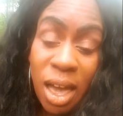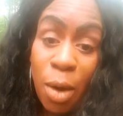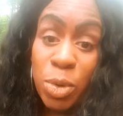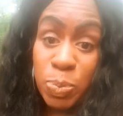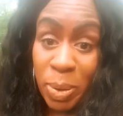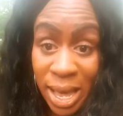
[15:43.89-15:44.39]
It
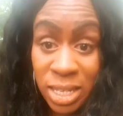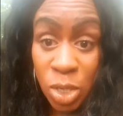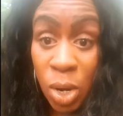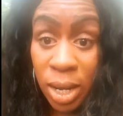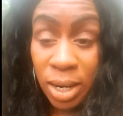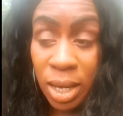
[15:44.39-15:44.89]
was passed
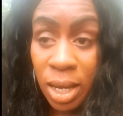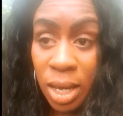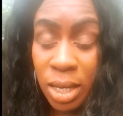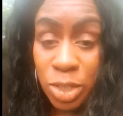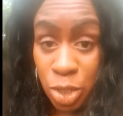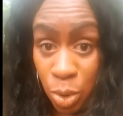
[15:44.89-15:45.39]
on
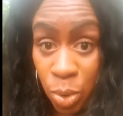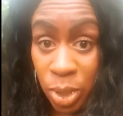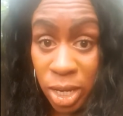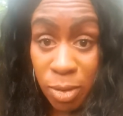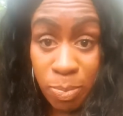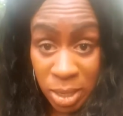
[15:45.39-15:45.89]
too.
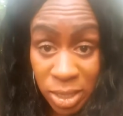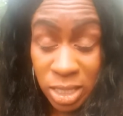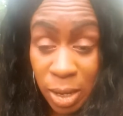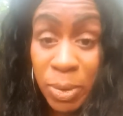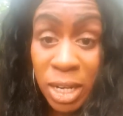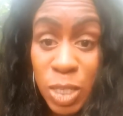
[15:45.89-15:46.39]
It could be
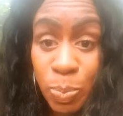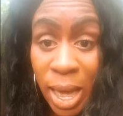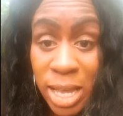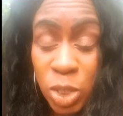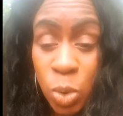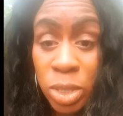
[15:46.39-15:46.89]
something that's
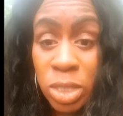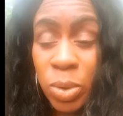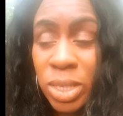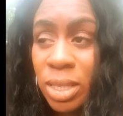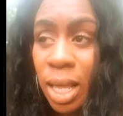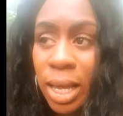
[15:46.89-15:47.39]
passed on. So
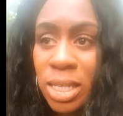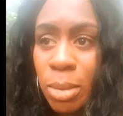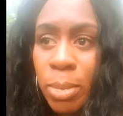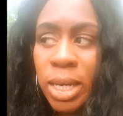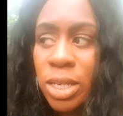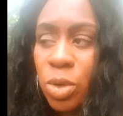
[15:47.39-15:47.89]
it's not like
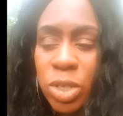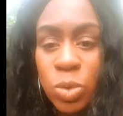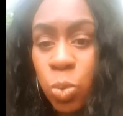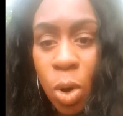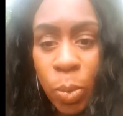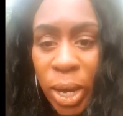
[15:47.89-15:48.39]
somebody, you could just
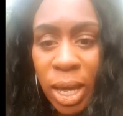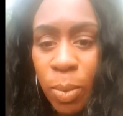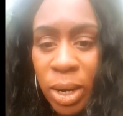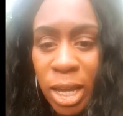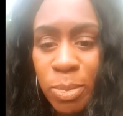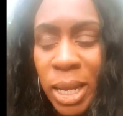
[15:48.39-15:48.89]
wake up
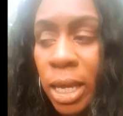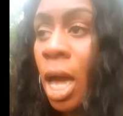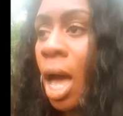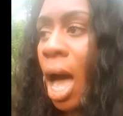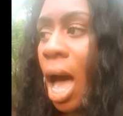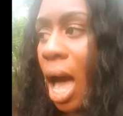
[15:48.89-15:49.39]
one day and be like,
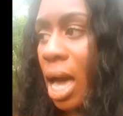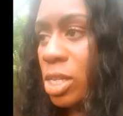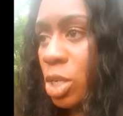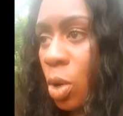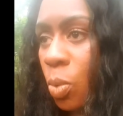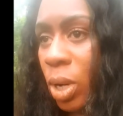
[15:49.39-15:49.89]
I
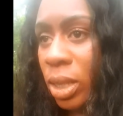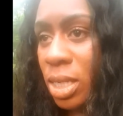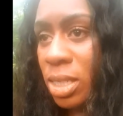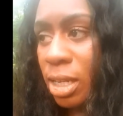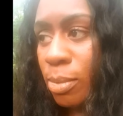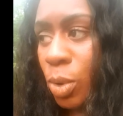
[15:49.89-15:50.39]
don't want
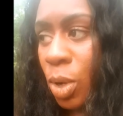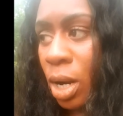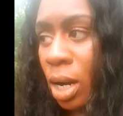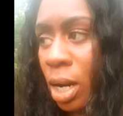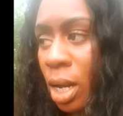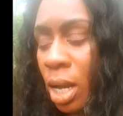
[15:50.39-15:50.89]
this
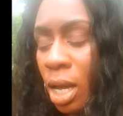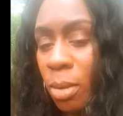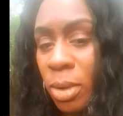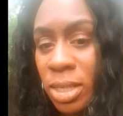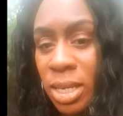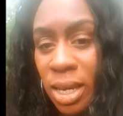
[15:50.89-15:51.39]
anymore. I
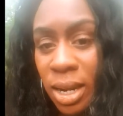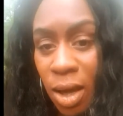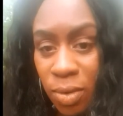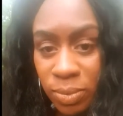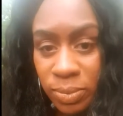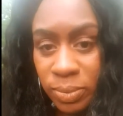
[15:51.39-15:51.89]
want to take it out.